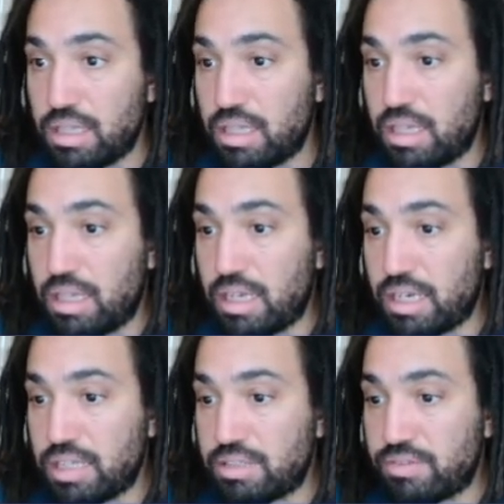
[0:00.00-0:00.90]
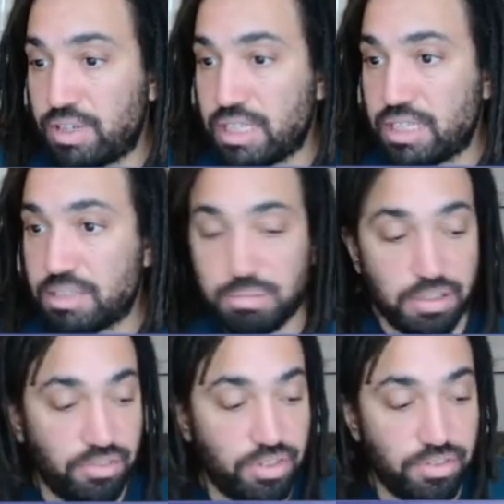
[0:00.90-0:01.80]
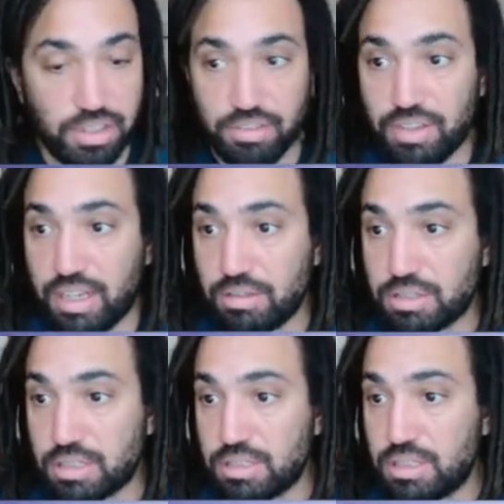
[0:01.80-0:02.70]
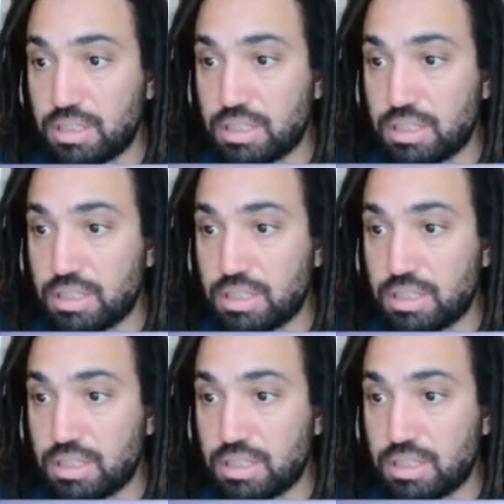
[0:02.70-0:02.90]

uh, and I divide this by 50,000,